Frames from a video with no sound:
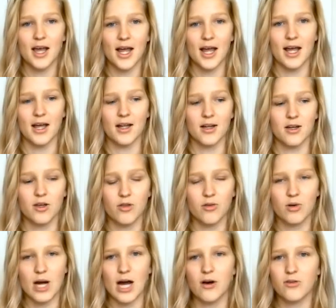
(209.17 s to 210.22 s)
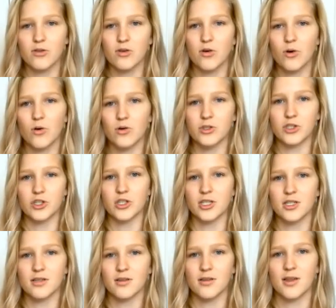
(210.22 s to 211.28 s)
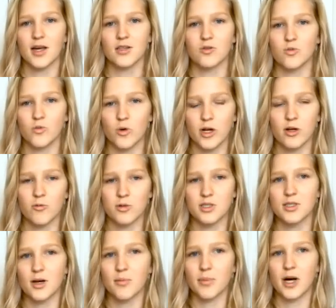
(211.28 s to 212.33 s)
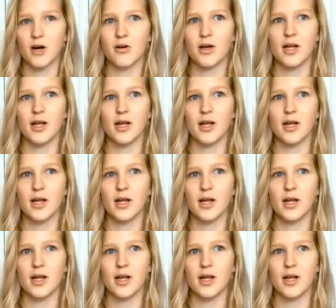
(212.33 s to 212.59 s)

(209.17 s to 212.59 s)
and throughout the whole journey, that's what it was about.